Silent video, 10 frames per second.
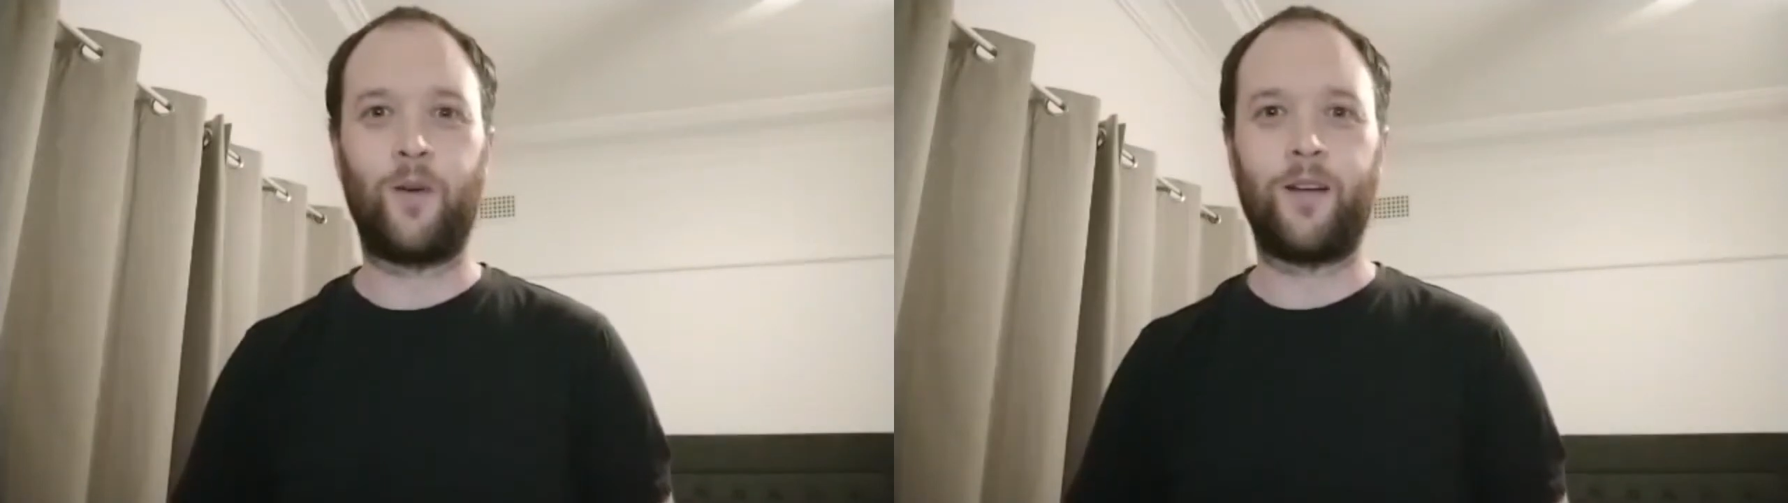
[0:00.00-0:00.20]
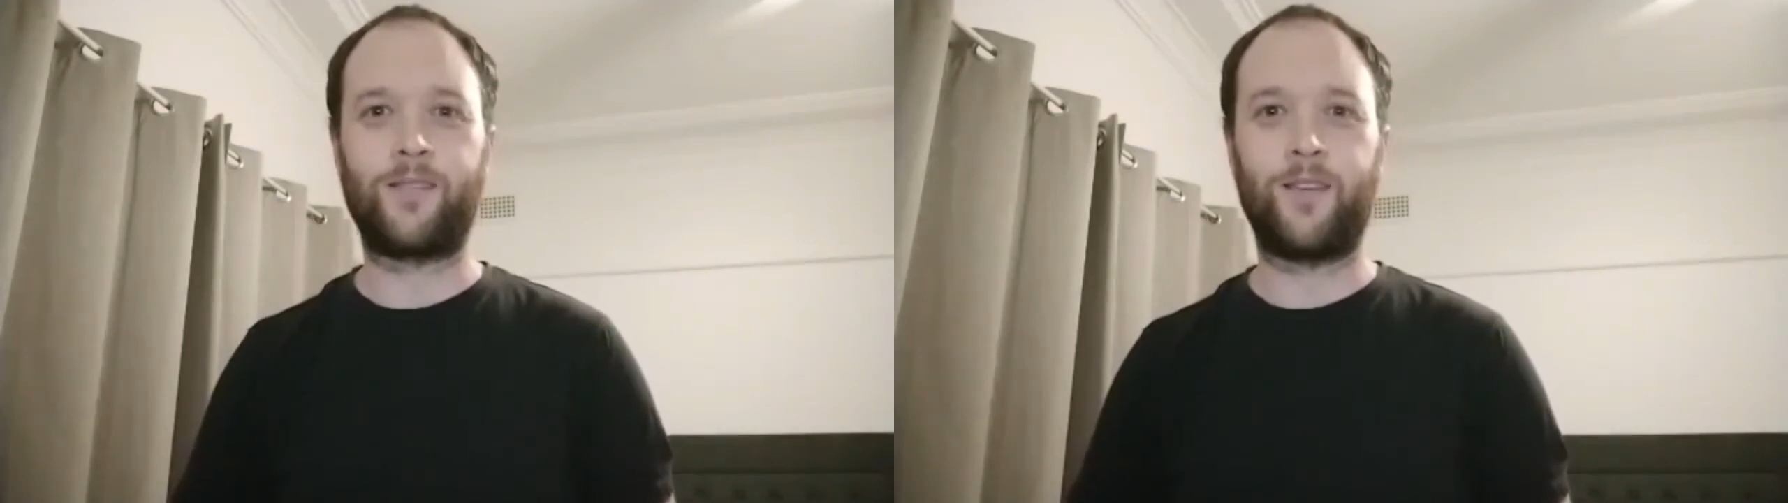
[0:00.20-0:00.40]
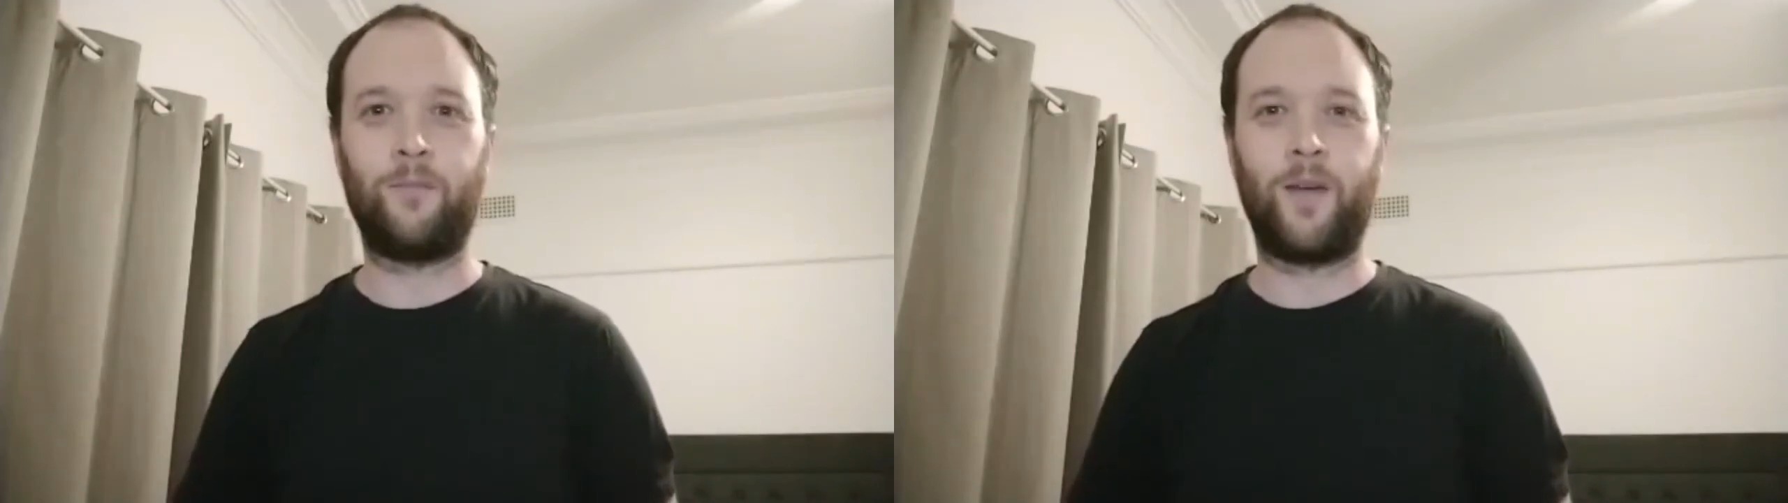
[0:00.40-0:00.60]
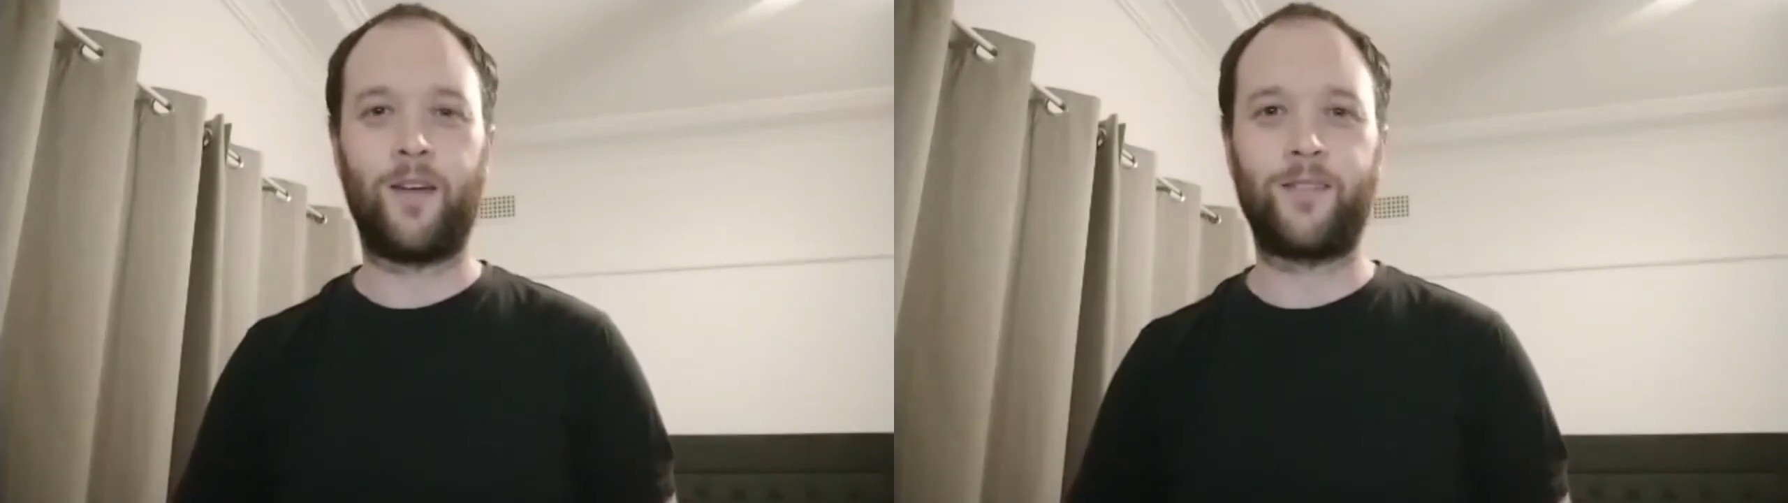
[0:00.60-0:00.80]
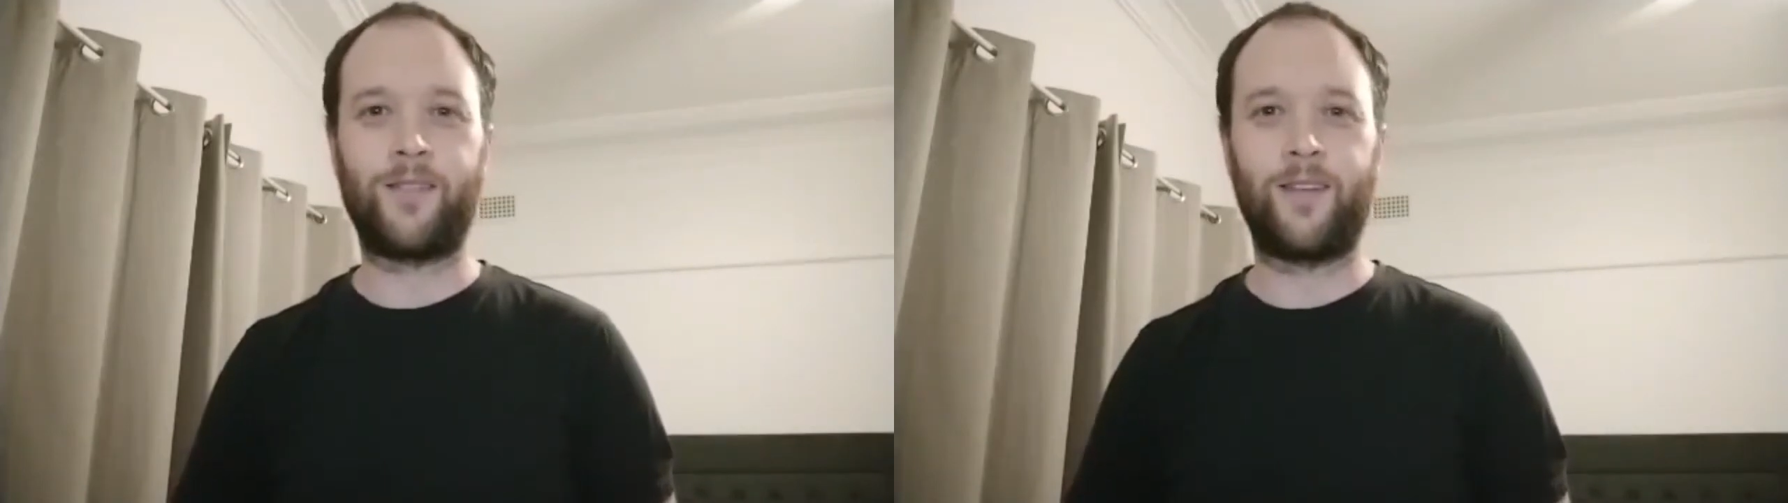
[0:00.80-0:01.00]
us
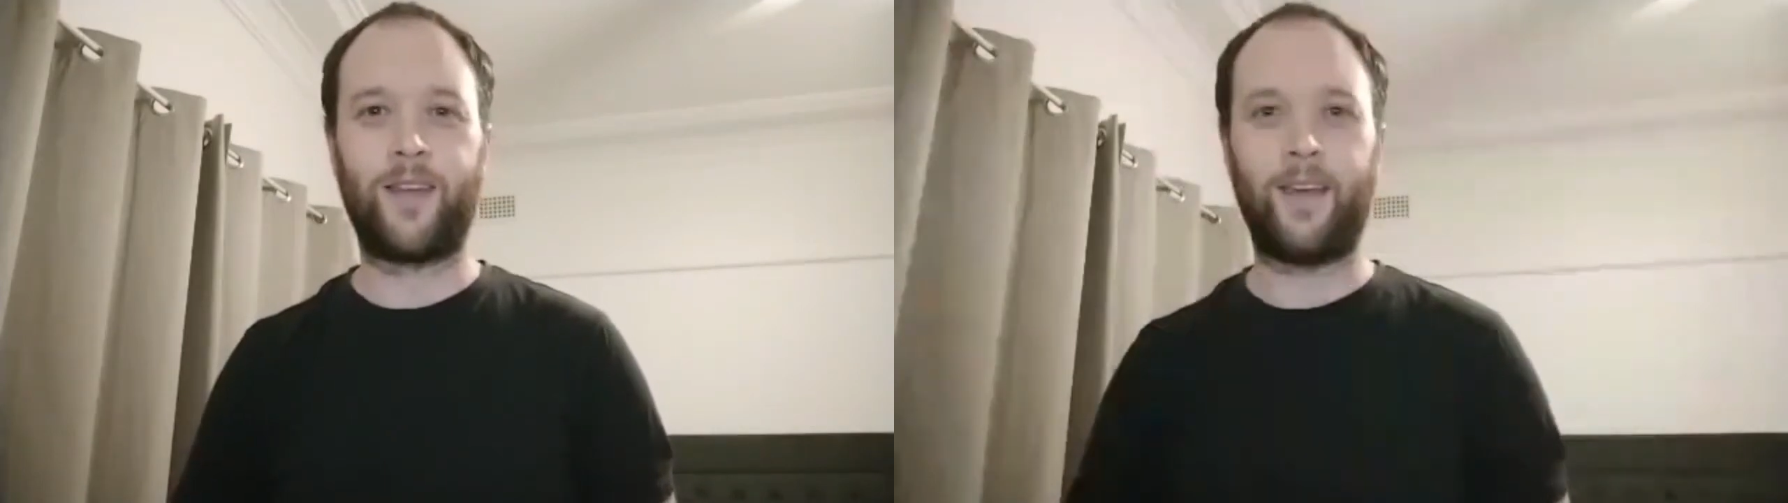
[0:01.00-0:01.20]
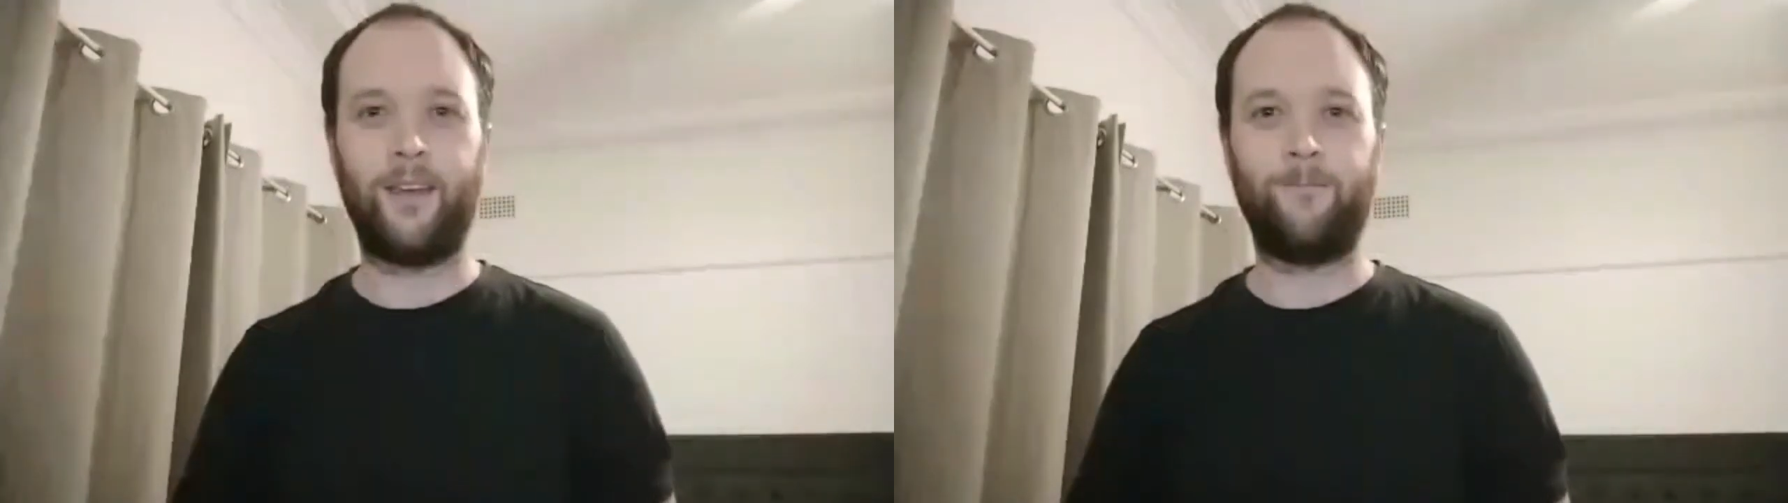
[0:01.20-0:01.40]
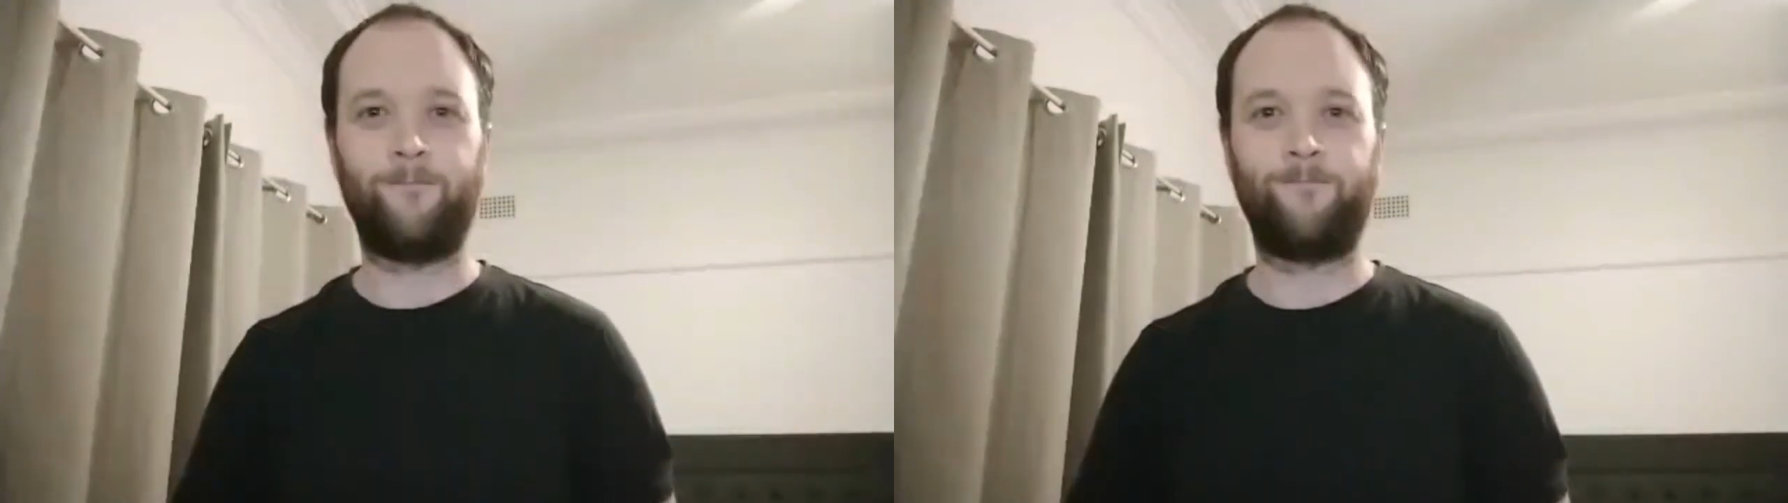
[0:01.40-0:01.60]
about today.